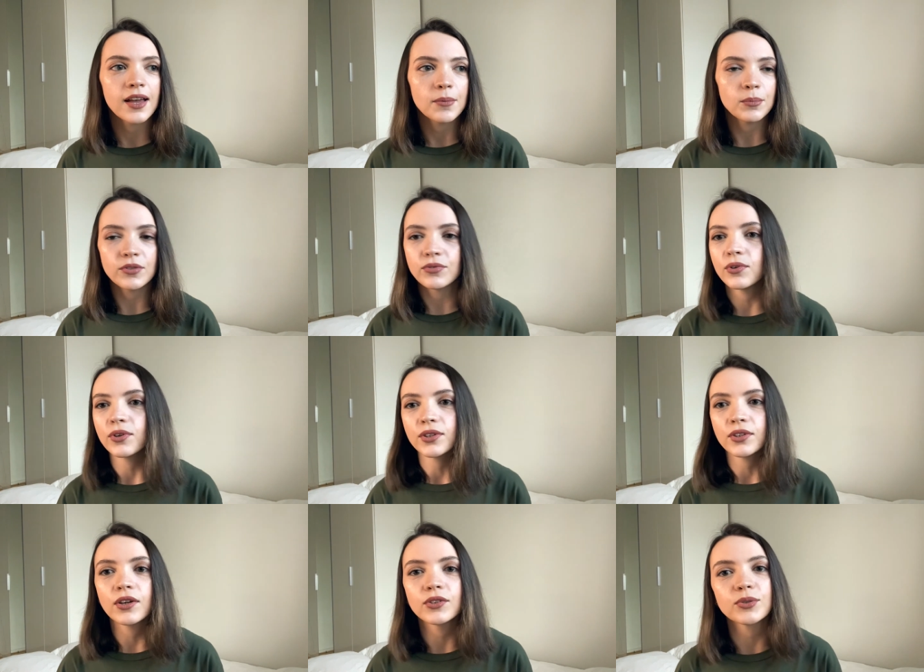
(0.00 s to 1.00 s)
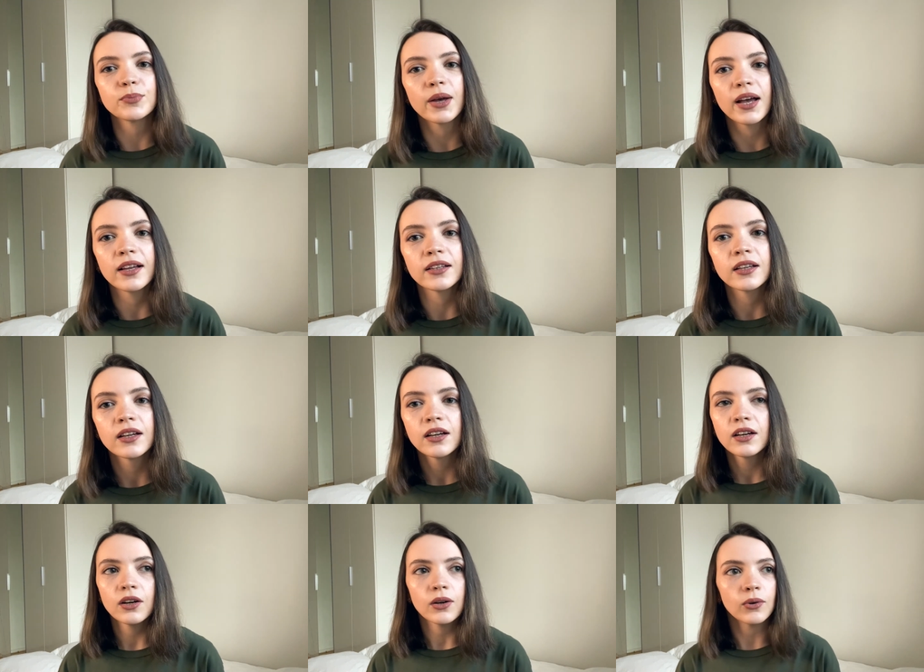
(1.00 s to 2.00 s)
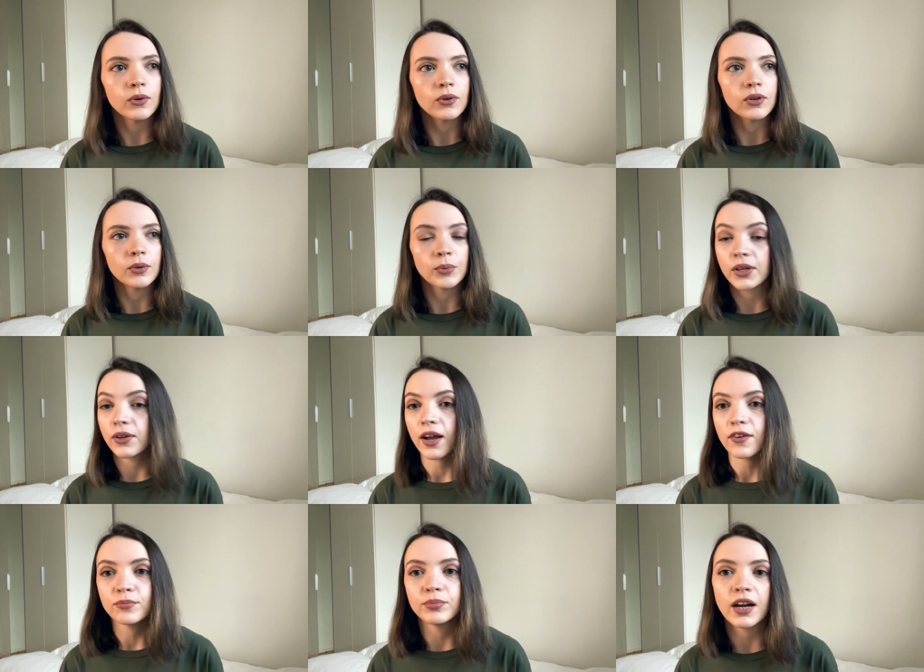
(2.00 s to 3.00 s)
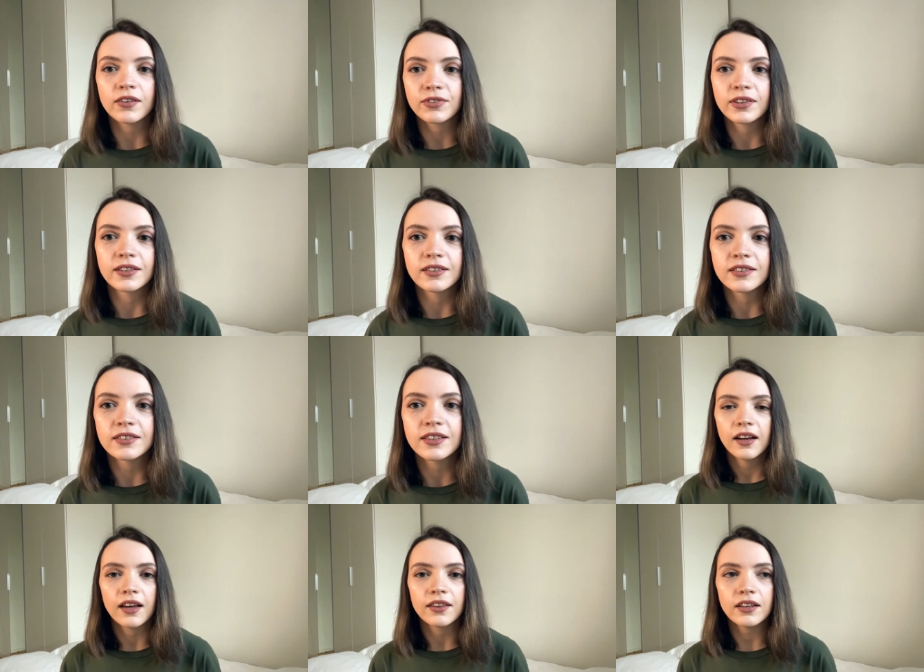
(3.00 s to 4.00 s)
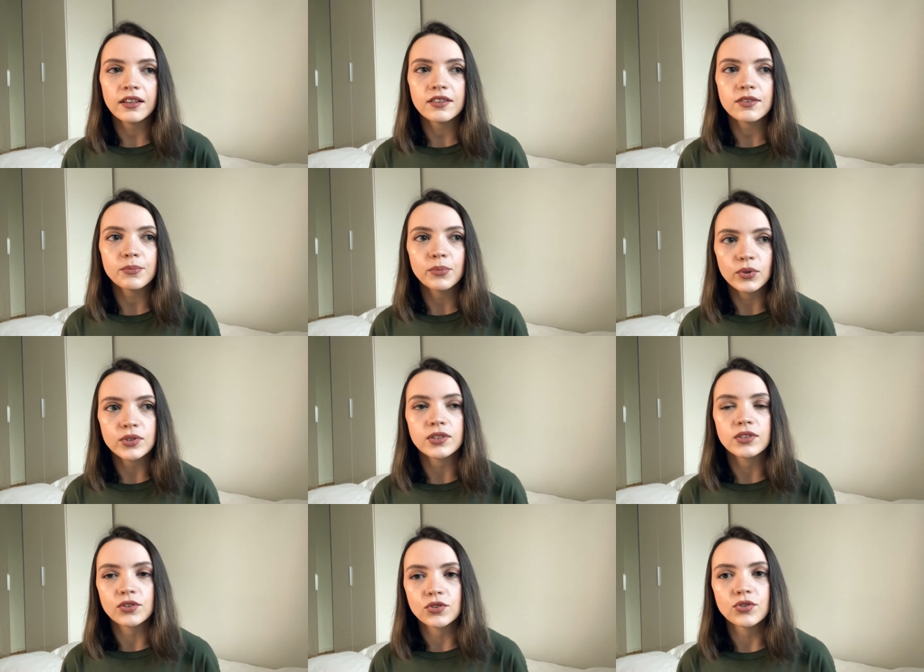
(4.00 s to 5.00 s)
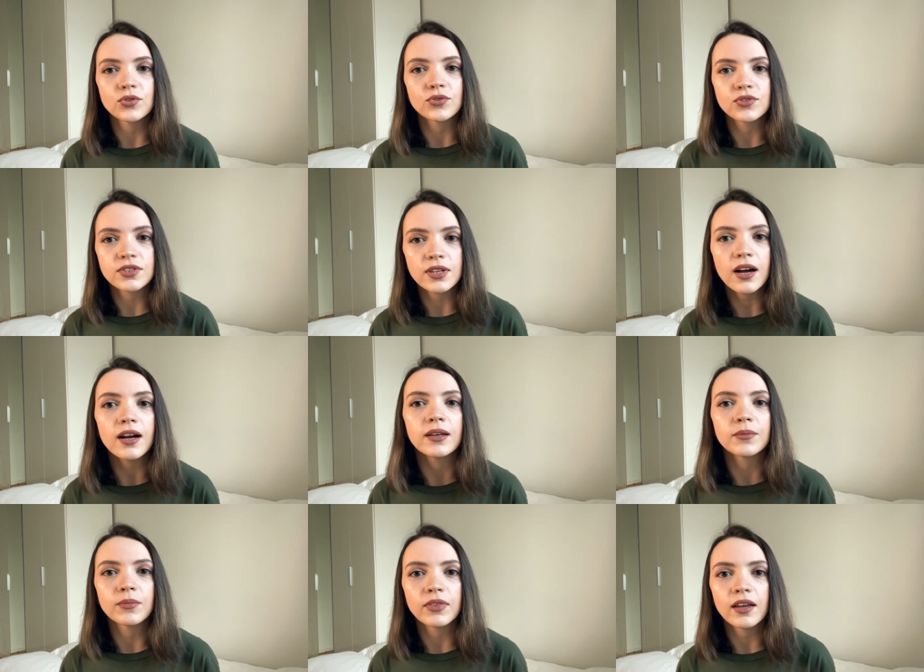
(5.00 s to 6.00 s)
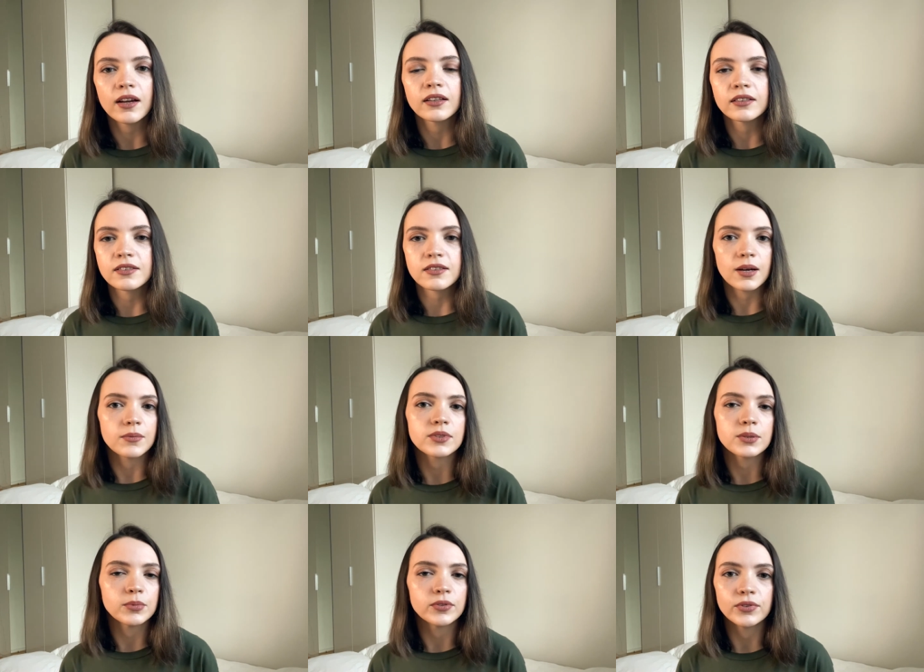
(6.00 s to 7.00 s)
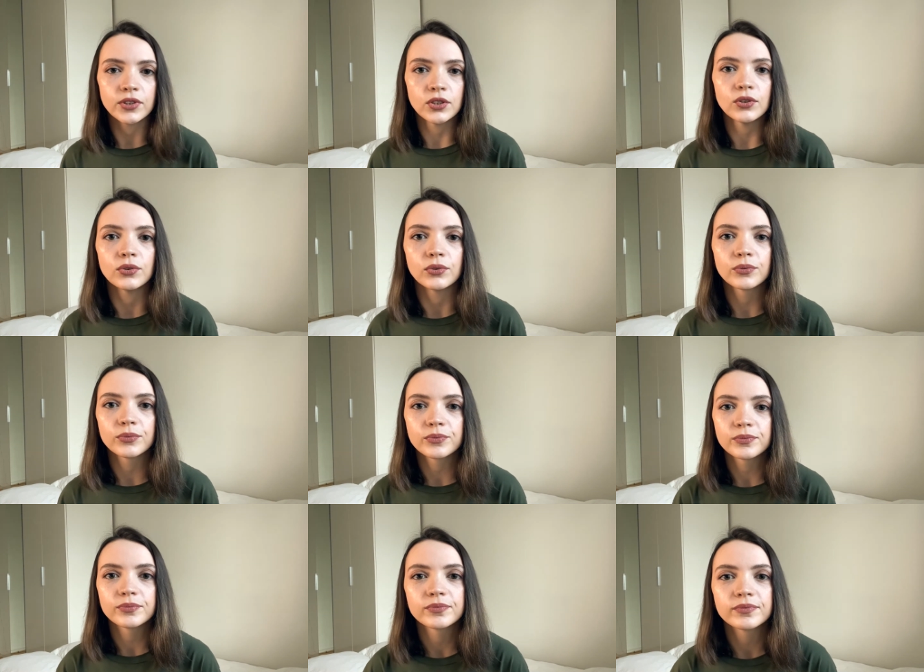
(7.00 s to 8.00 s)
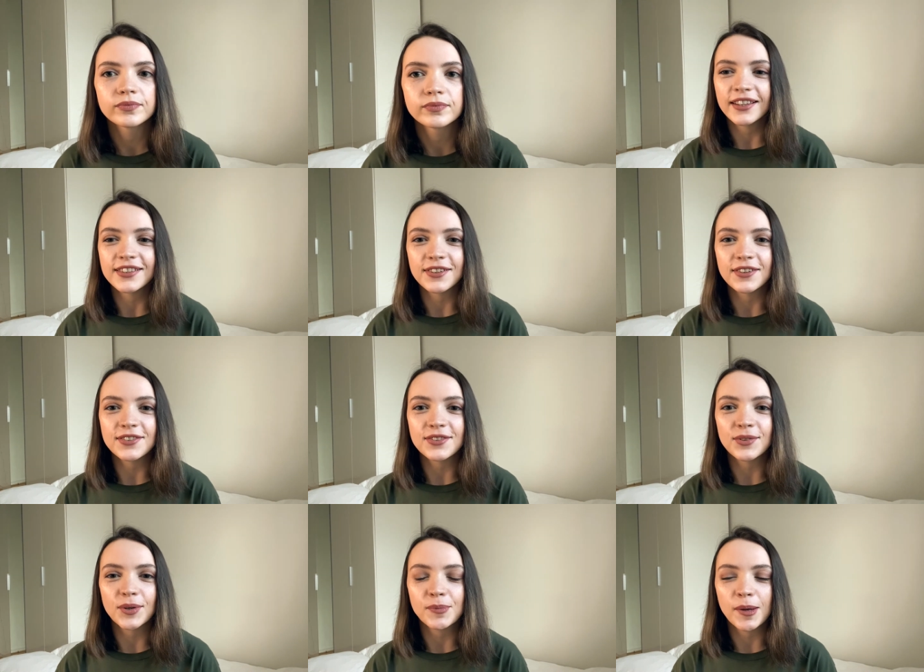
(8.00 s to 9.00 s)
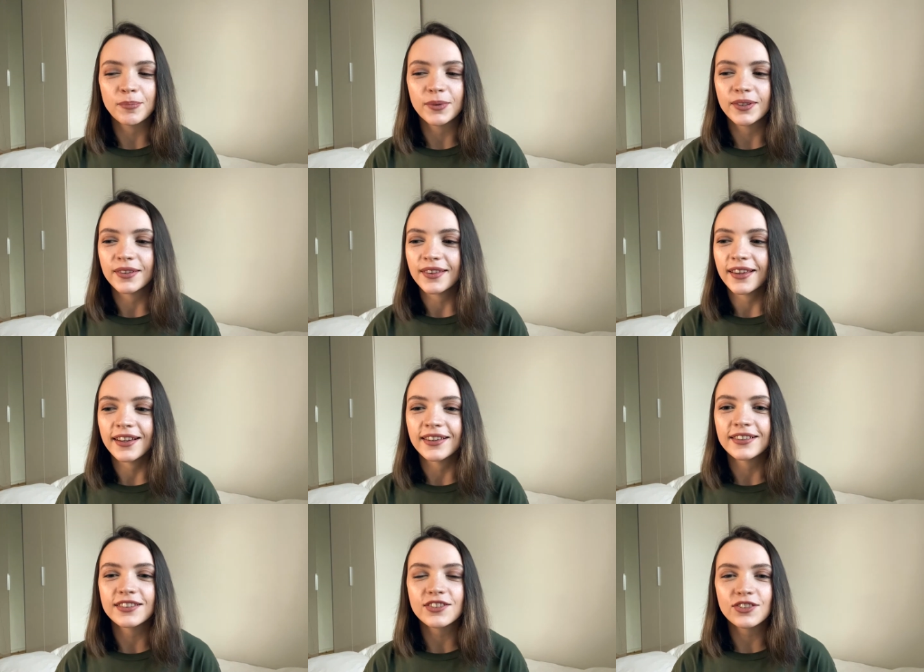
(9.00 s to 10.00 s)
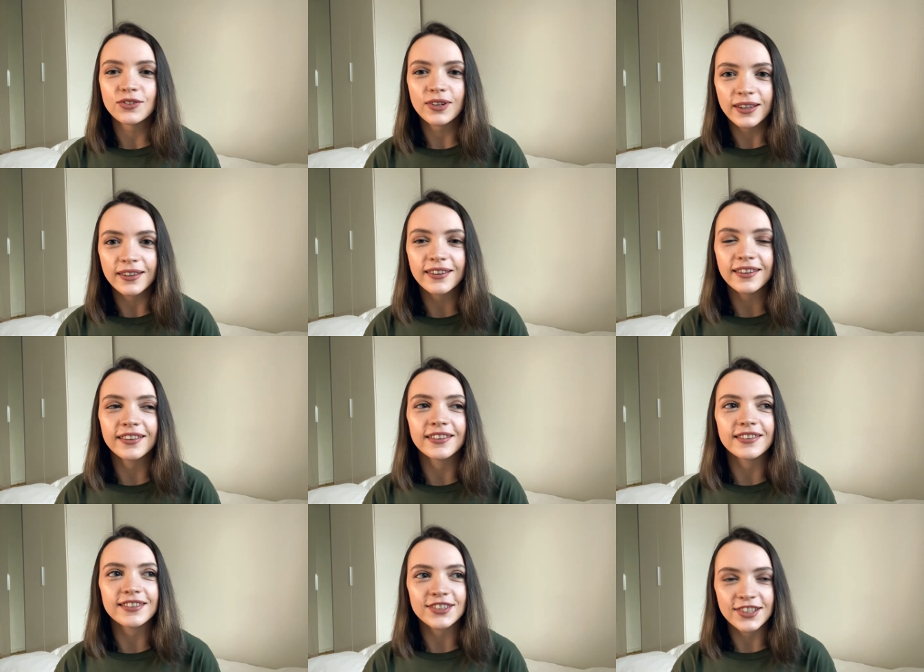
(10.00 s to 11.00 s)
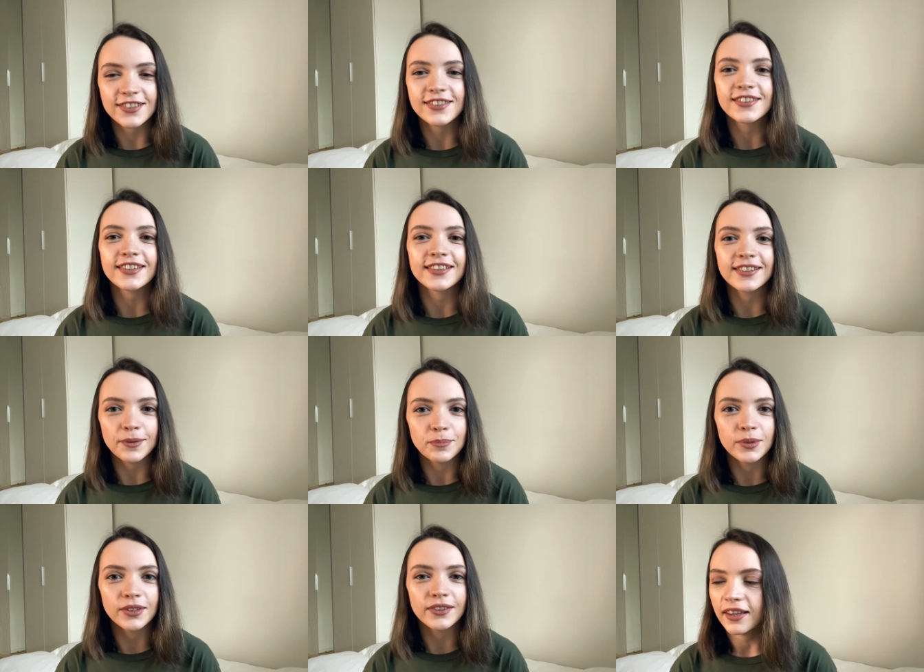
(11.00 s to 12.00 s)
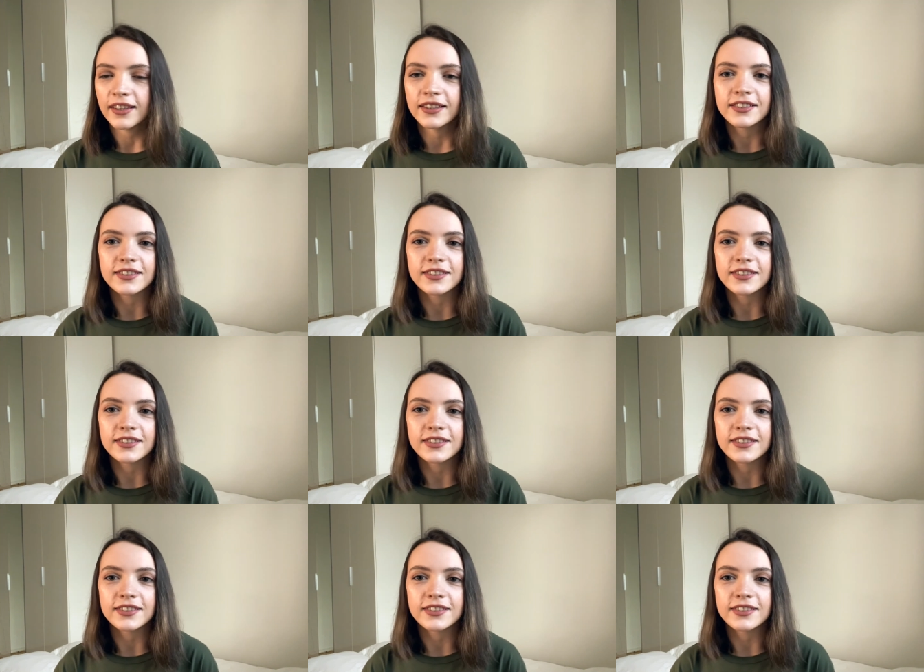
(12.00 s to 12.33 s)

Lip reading: before you go to bed or when you have breakfast. I think it's important to choose time that is comfortable for you. And also remember that streak is just a number, and